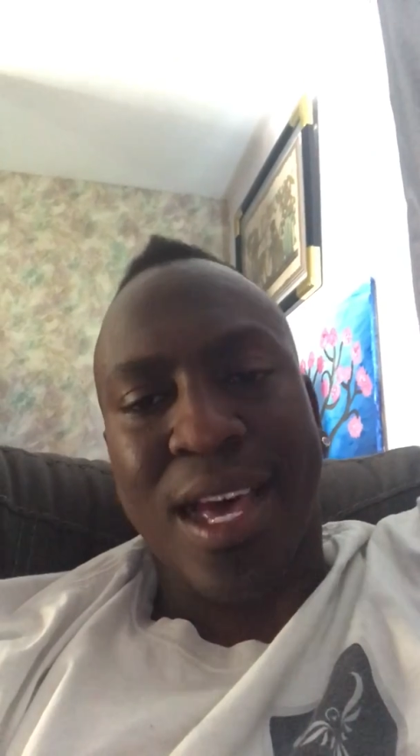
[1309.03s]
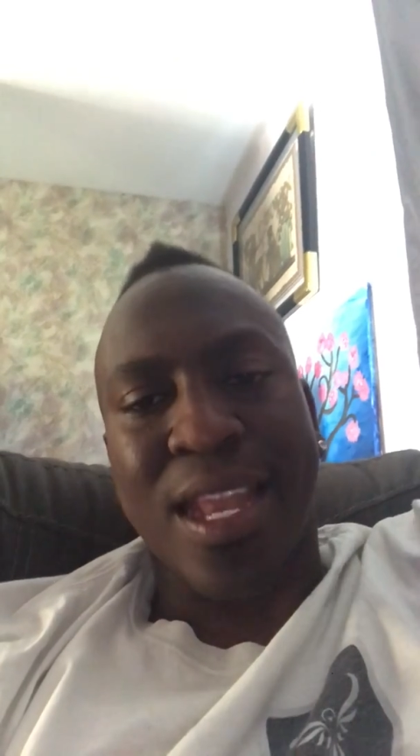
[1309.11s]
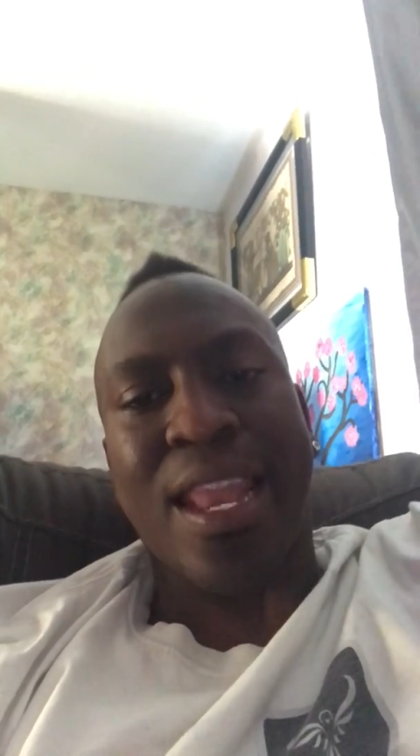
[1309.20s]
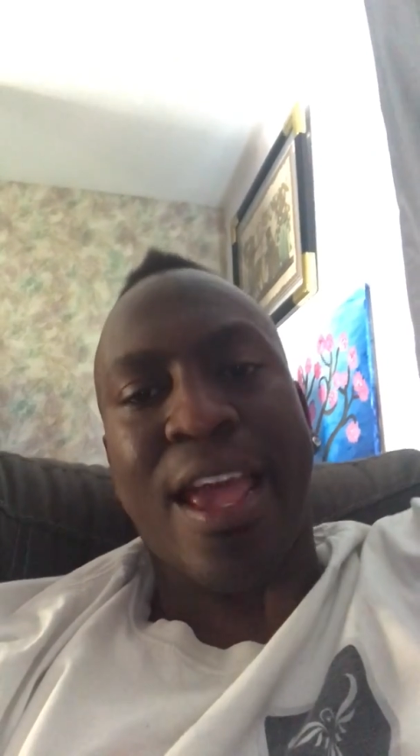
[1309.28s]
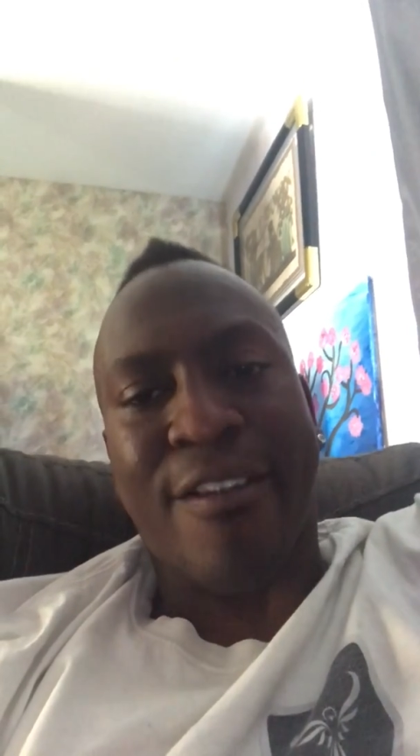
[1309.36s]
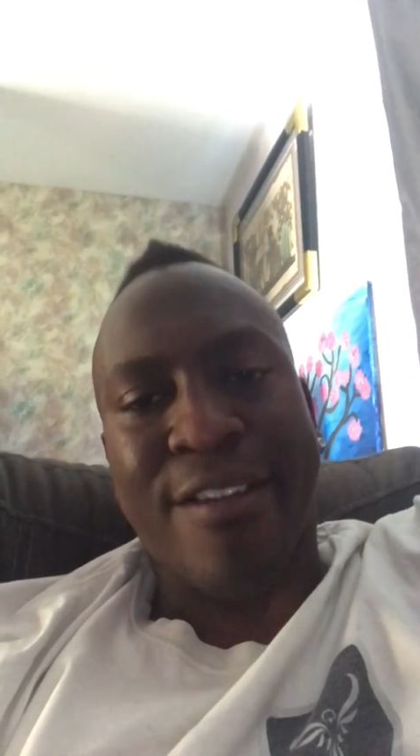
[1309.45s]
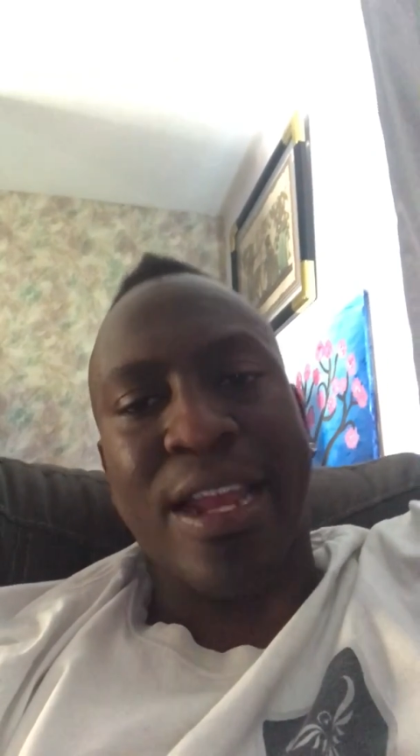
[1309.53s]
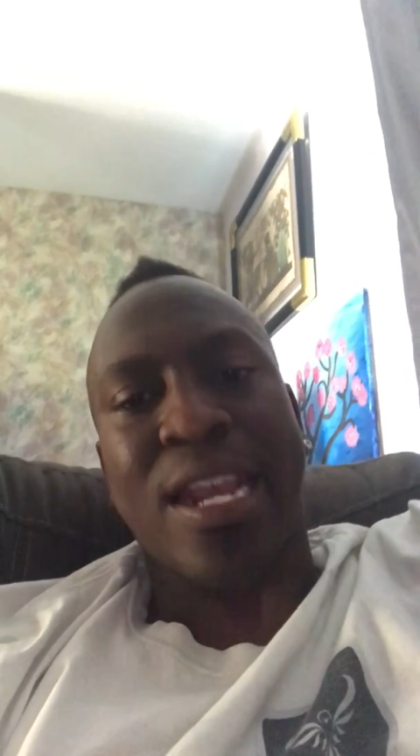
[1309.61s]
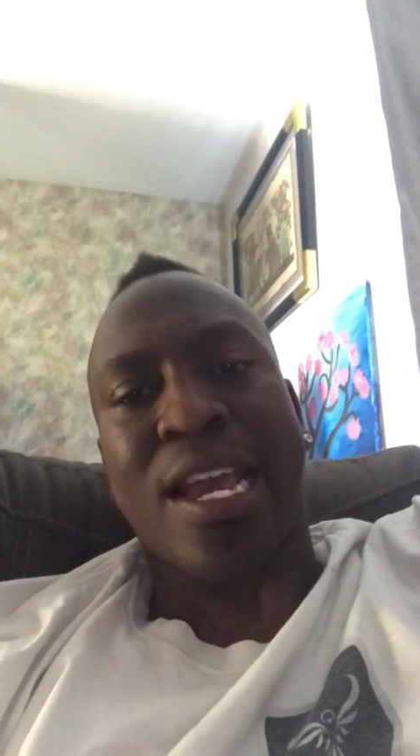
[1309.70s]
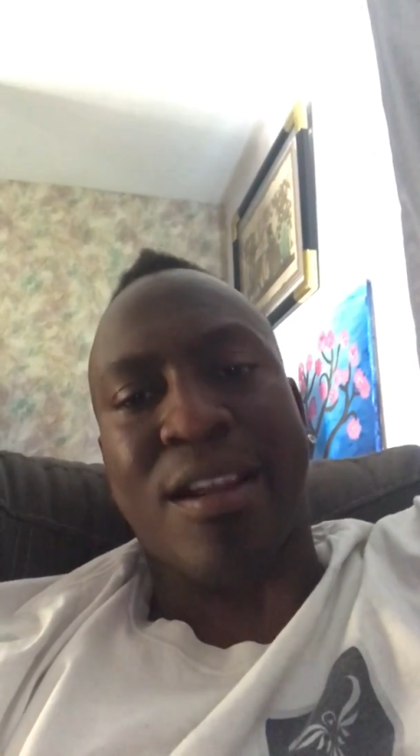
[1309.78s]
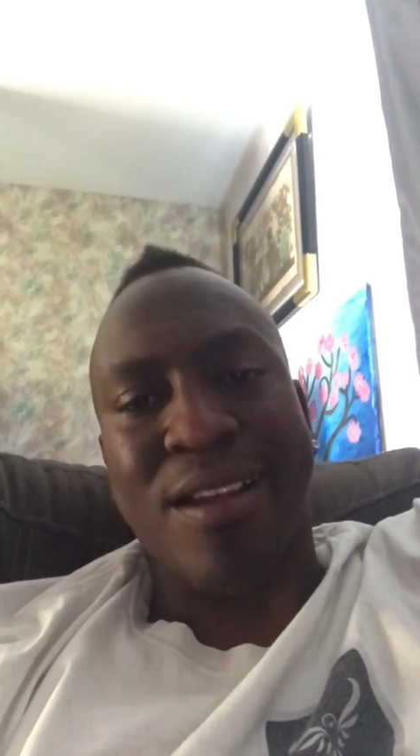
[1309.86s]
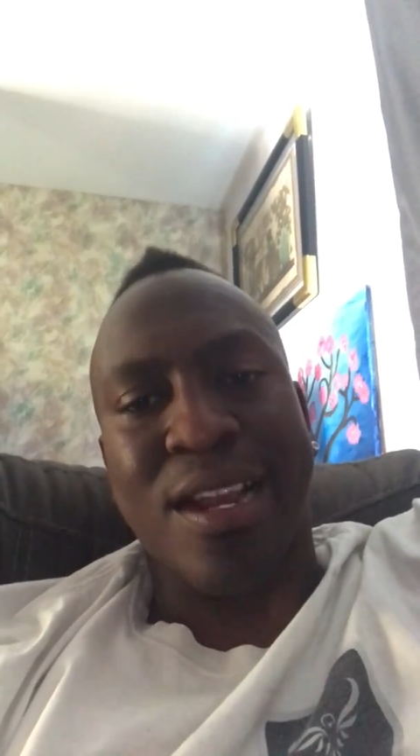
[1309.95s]

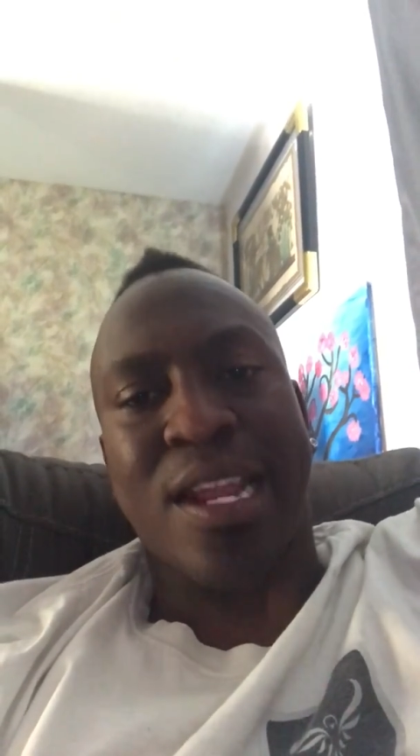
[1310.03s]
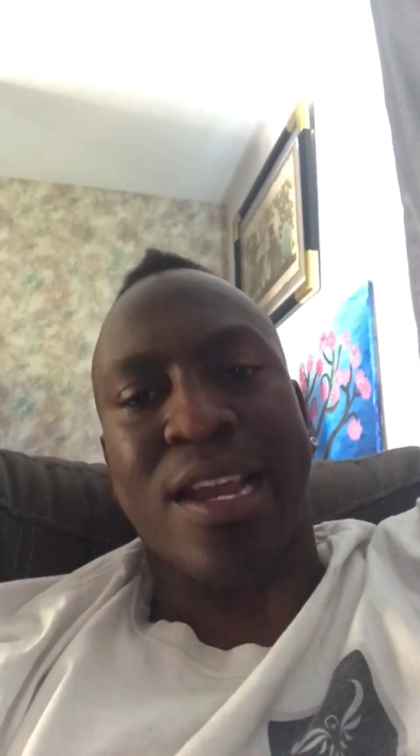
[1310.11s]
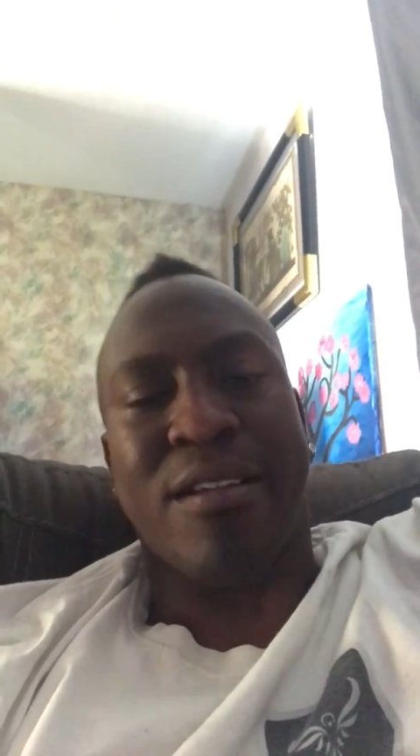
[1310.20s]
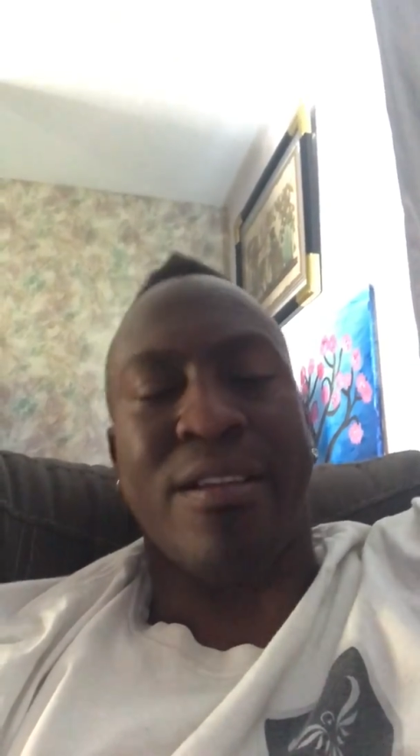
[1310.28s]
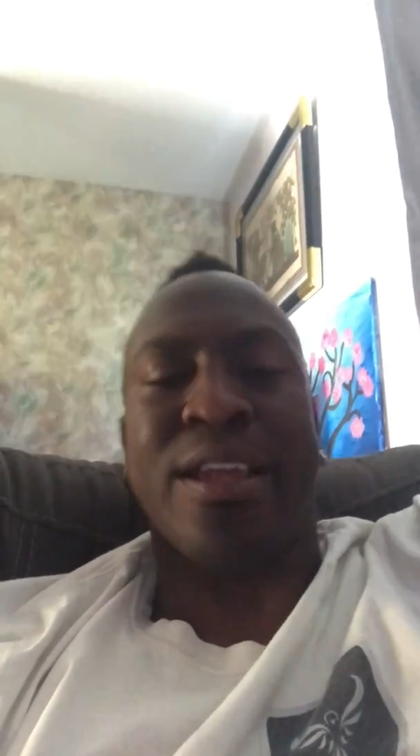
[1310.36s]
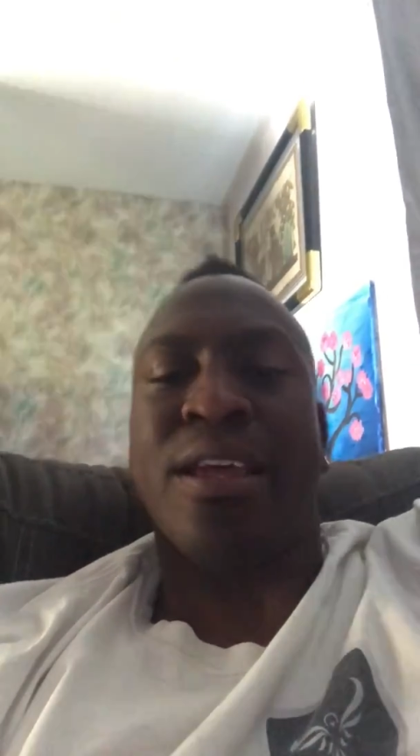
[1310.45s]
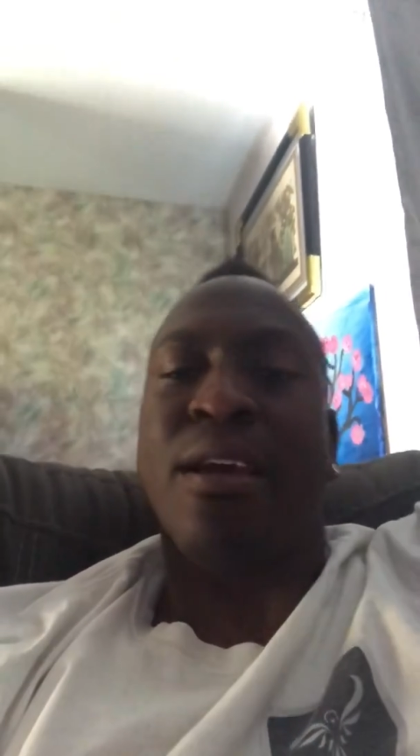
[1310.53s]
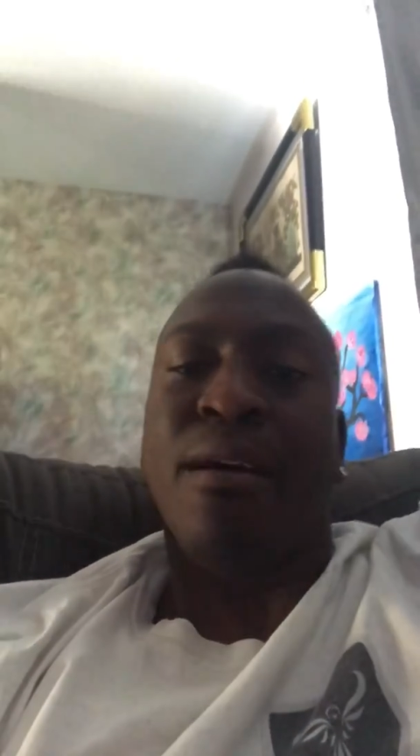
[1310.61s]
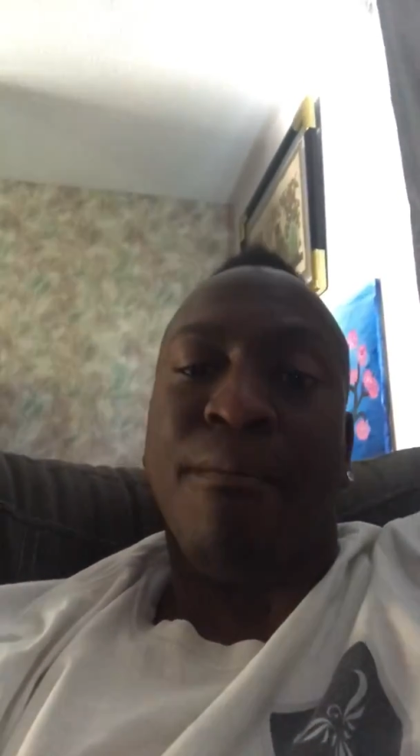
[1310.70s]
Allegri.